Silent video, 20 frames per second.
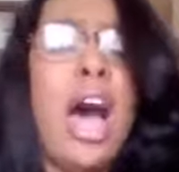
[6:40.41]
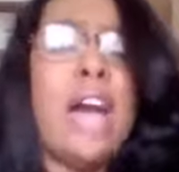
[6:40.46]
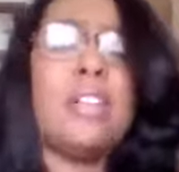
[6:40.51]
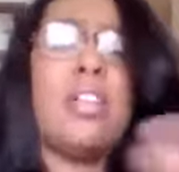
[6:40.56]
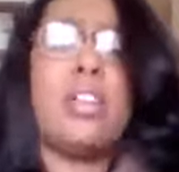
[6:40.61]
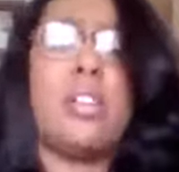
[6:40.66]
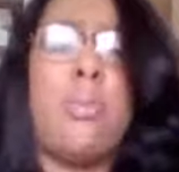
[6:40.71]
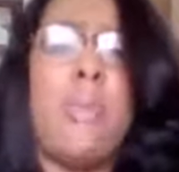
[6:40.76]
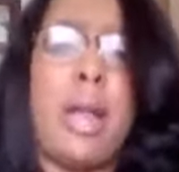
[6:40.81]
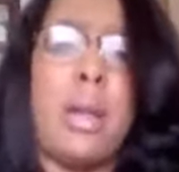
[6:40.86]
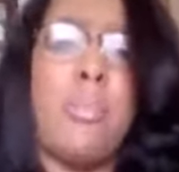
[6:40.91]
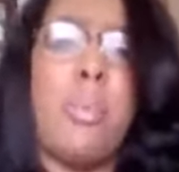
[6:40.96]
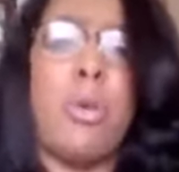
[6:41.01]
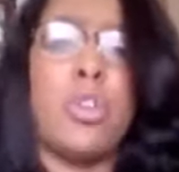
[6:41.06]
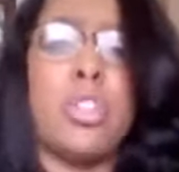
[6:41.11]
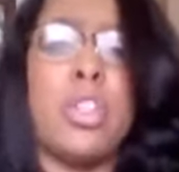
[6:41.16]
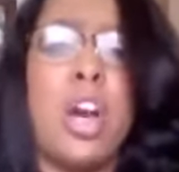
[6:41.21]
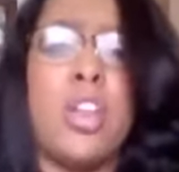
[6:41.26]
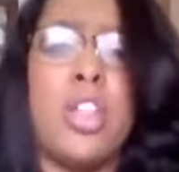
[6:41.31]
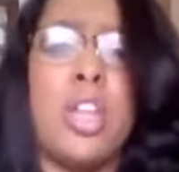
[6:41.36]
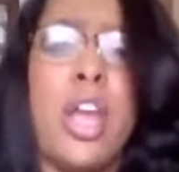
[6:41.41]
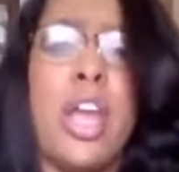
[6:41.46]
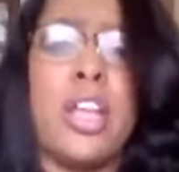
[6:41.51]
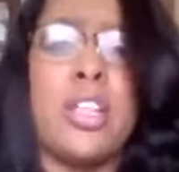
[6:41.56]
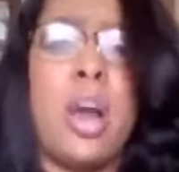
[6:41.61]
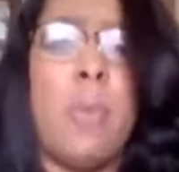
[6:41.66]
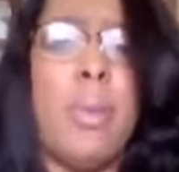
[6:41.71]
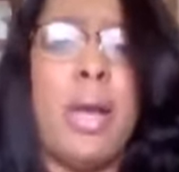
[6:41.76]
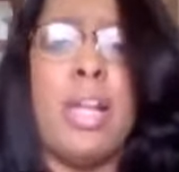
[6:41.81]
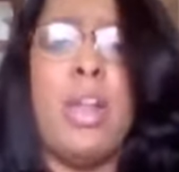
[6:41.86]
I saw somebody post the other day
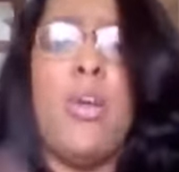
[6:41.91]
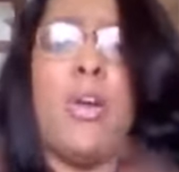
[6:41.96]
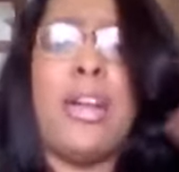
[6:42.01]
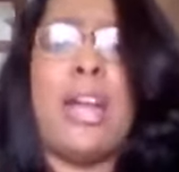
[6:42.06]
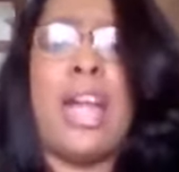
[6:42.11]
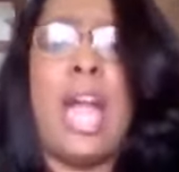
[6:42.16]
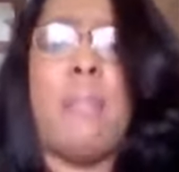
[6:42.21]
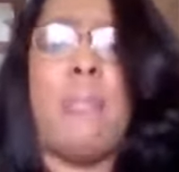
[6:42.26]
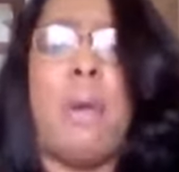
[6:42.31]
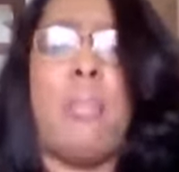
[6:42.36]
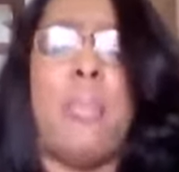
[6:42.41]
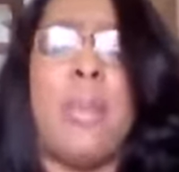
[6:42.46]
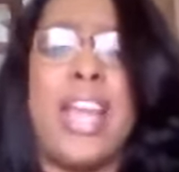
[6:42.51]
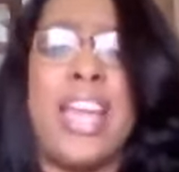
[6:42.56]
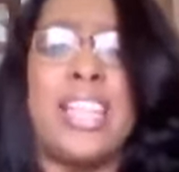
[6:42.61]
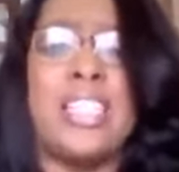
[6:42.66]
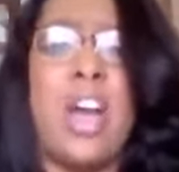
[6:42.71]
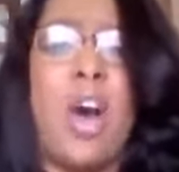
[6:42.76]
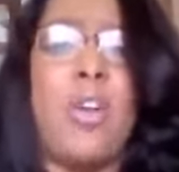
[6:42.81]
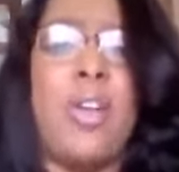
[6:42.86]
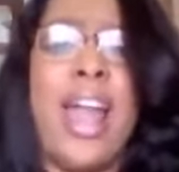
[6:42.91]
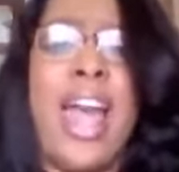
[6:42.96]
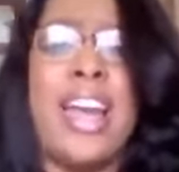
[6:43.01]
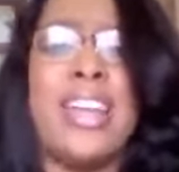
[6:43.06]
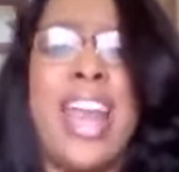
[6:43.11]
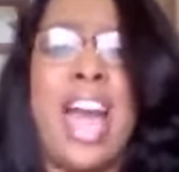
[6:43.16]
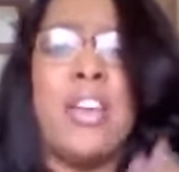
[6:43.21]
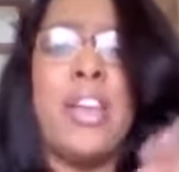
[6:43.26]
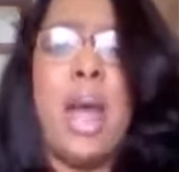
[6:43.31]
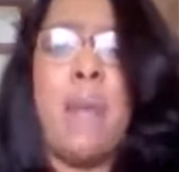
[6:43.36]
talking about, Lord, I got my plans all
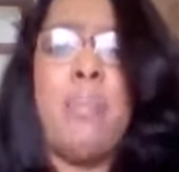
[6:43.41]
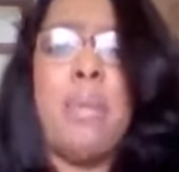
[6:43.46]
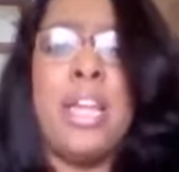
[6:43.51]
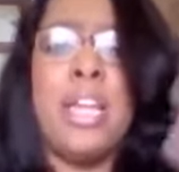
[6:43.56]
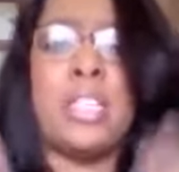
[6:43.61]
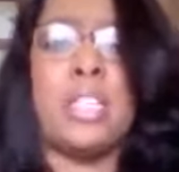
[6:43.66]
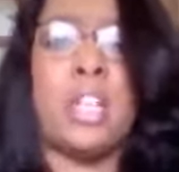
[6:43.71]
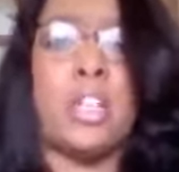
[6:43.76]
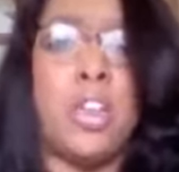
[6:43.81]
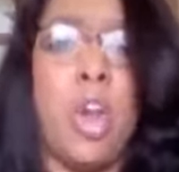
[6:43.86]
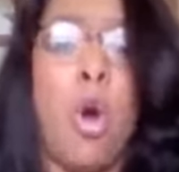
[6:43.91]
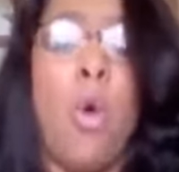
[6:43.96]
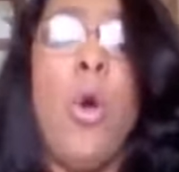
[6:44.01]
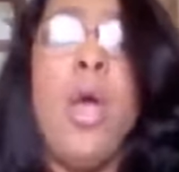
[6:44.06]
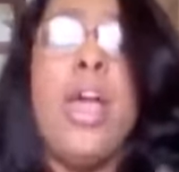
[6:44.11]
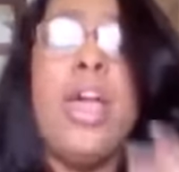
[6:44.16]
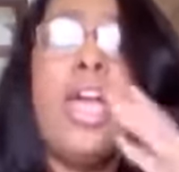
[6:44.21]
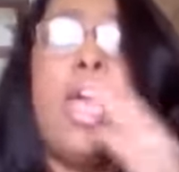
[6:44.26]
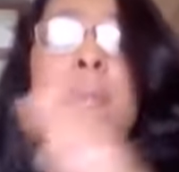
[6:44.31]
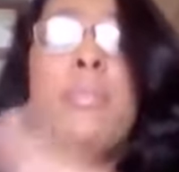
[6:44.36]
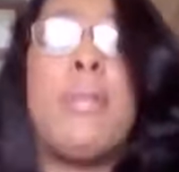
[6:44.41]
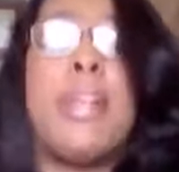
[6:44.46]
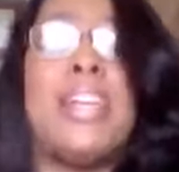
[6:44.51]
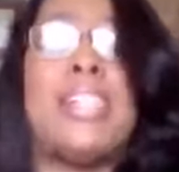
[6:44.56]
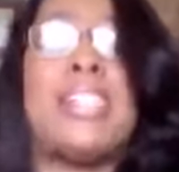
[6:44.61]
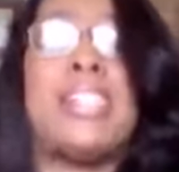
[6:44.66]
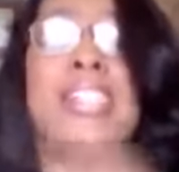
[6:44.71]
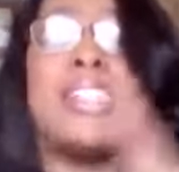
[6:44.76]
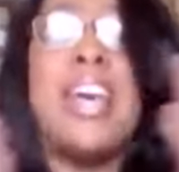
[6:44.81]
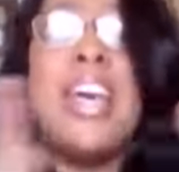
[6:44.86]
lined out and I'm blessed. No, he
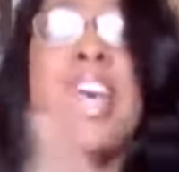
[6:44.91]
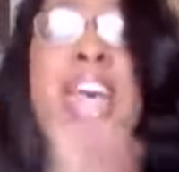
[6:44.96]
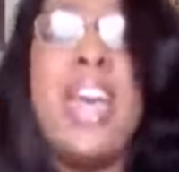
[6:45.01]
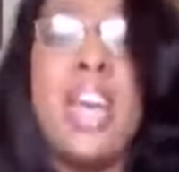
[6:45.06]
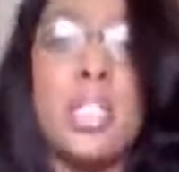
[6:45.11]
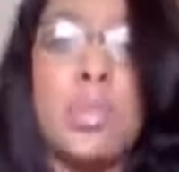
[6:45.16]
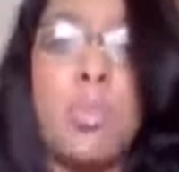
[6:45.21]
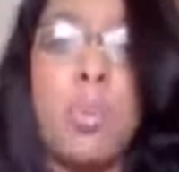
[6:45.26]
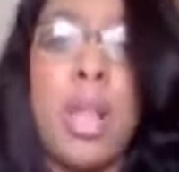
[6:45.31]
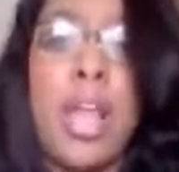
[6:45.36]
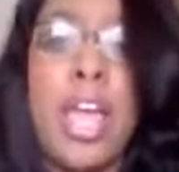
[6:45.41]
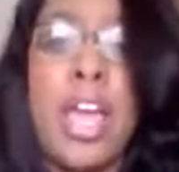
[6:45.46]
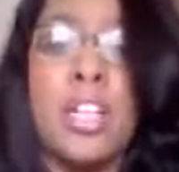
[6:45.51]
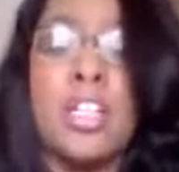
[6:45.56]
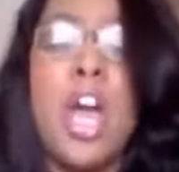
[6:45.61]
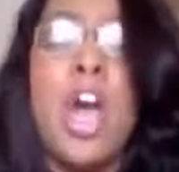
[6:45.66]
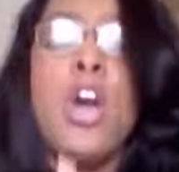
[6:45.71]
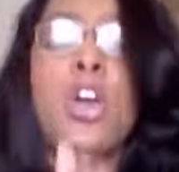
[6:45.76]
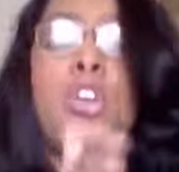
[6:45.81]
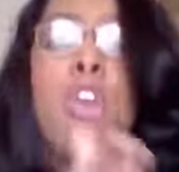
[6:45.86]
blesses his plans.